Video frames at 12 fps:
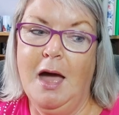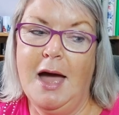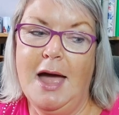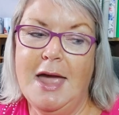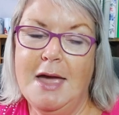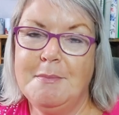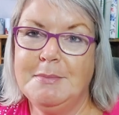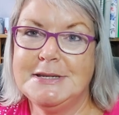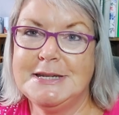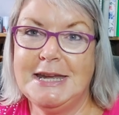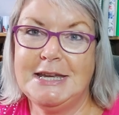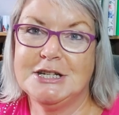I am
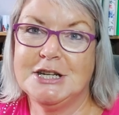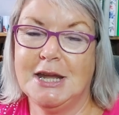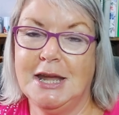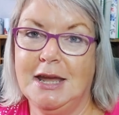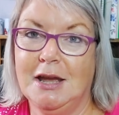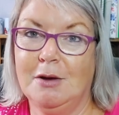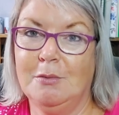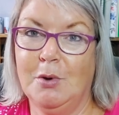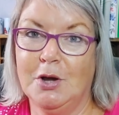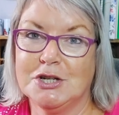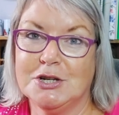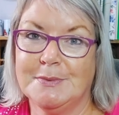teaching a
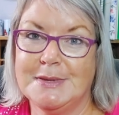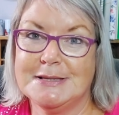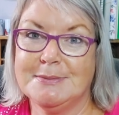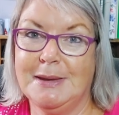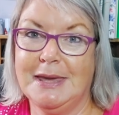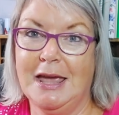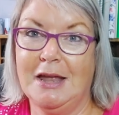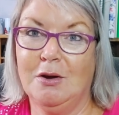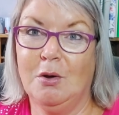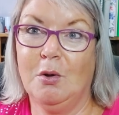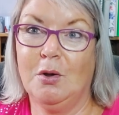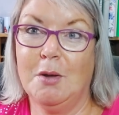workshop this weekend
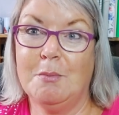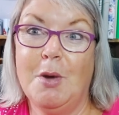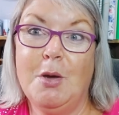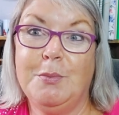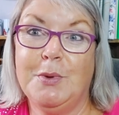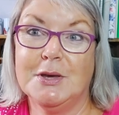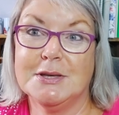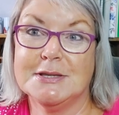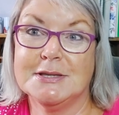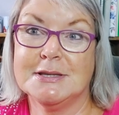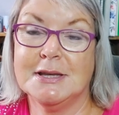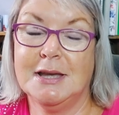on a
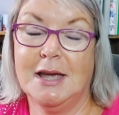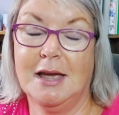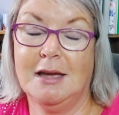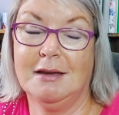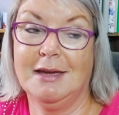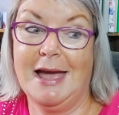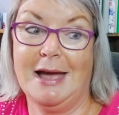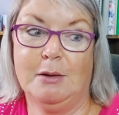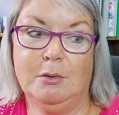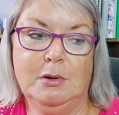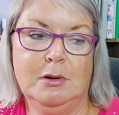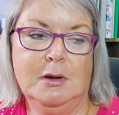Moebius
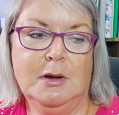cowl.